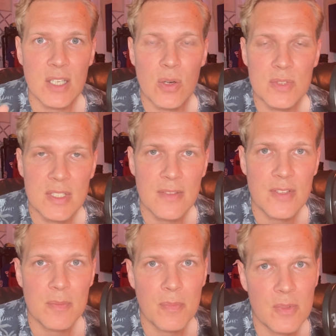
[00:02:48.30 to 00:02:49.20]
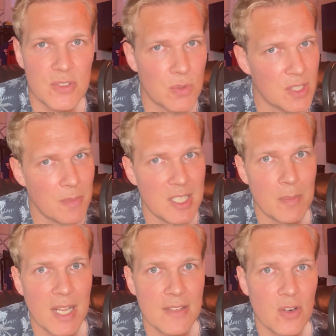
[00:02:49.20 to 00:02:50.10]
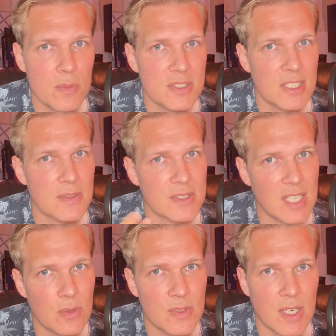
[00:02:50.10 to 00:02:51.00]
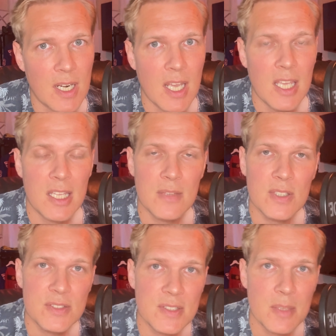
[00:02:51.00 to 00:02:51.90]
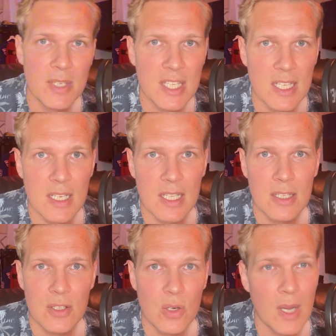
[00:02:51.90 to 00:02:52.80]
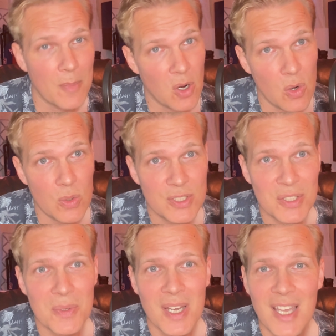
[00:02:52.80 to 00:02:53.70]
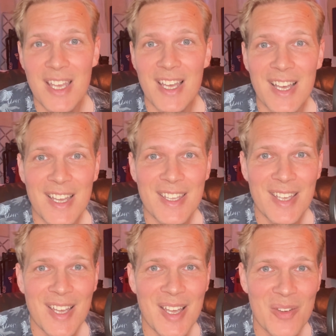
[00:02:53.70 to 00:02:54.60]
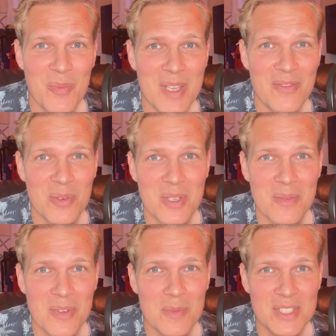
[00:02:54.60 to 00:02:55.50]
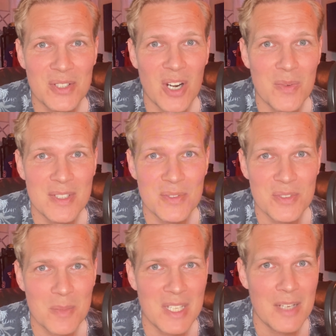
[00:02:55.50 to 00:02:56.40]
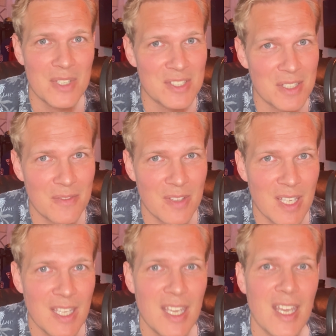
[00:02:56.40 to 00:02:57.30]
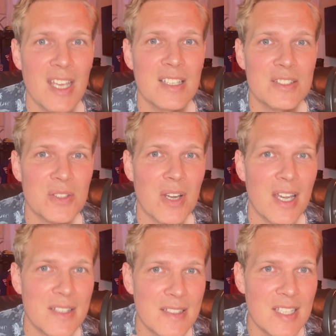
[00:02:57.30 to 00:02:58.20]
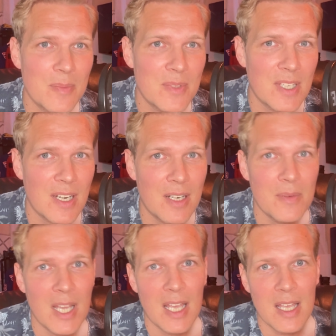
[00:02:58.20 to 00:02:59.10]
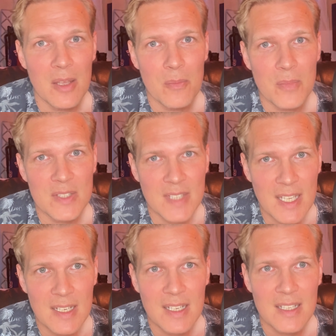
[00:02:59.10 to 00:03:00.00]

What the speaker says: out the different social media platforms that was out there. It was in the beginning. You know, I'm old, so I've been from the start when social media wasn't a thing. So I dig deep there, but then